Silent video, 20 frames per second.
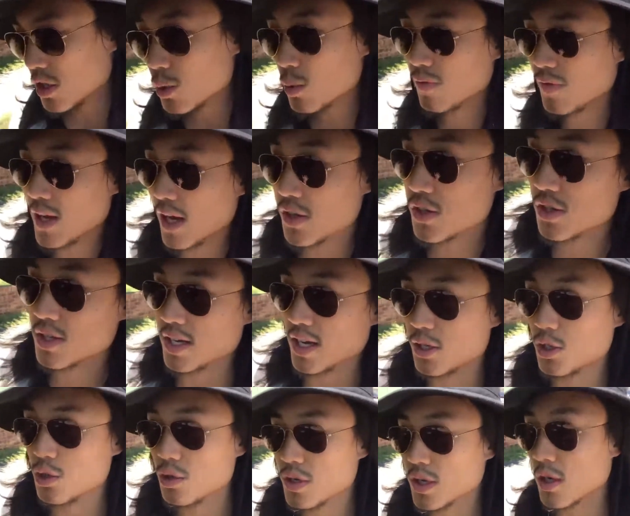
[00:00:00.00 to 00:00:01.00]
you know, with the
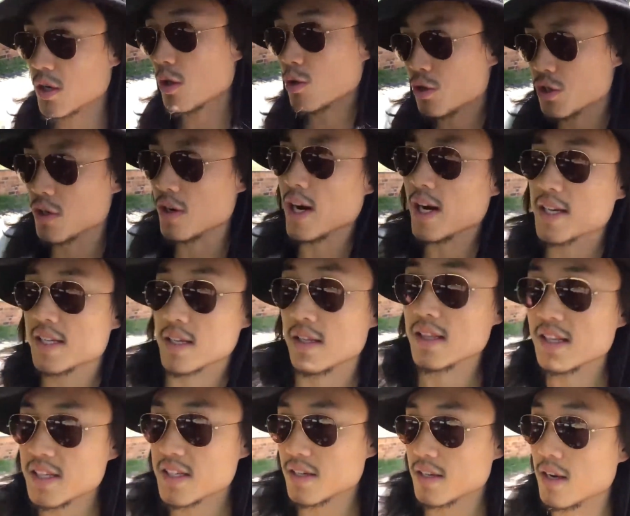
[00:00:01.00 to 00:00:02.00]
exercise, sure, you can close your eyes
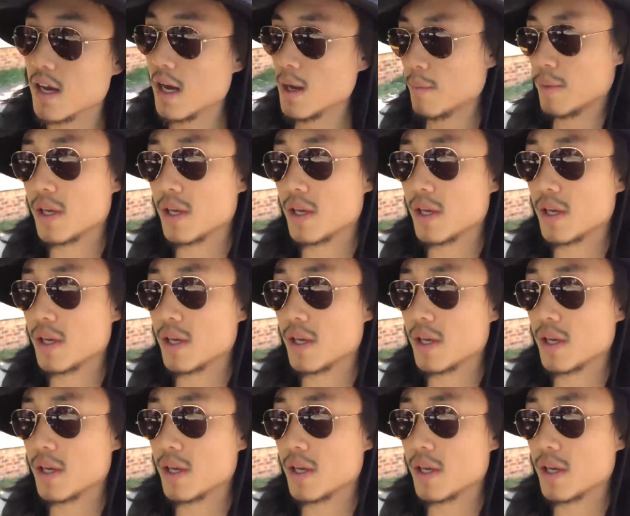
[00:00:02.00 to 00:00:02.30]
and listen,